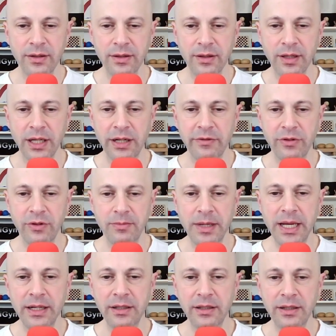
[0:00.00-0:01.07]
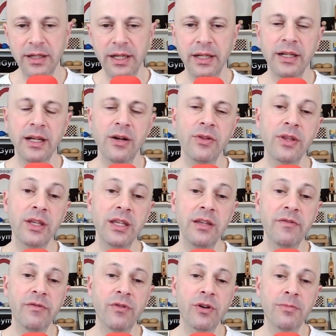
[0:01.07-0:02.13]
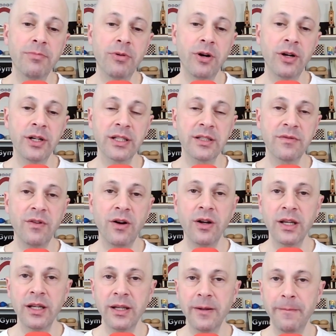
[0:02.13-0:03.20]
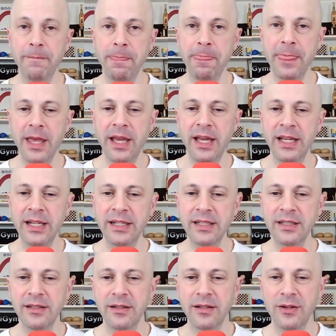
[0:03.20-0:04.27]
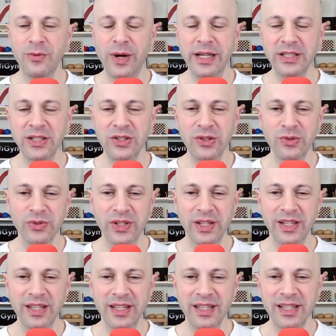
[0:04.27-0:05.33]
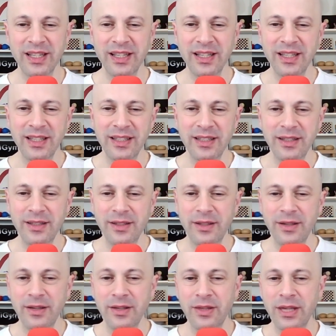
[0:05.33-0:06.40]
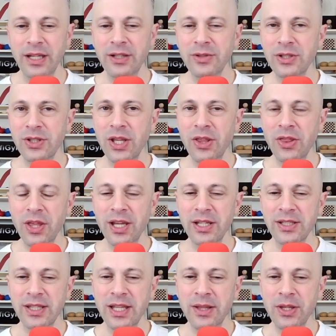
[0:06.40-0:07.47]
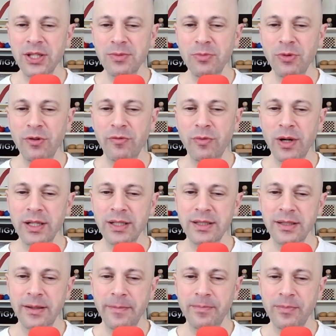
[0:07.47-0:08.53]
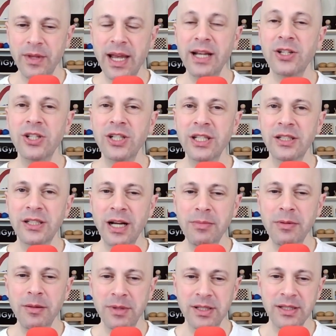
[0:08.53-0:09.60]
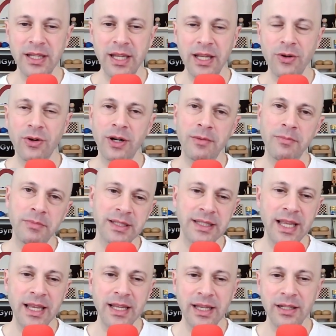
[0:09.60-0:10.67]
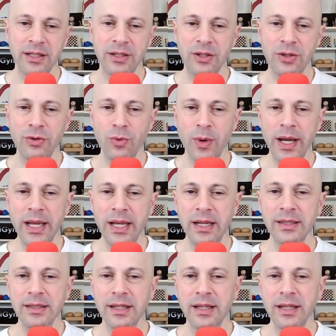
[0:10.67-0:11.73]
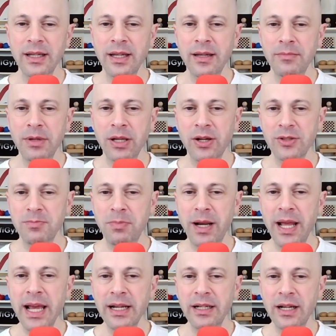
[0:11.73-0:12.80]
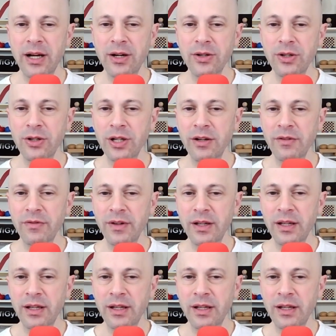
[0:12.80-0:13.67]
careful manner. And now the e4 pawn is falling and white is losing. The interesting thing is that this move was actually a double mistake, or a mistake in two ways, because black now could have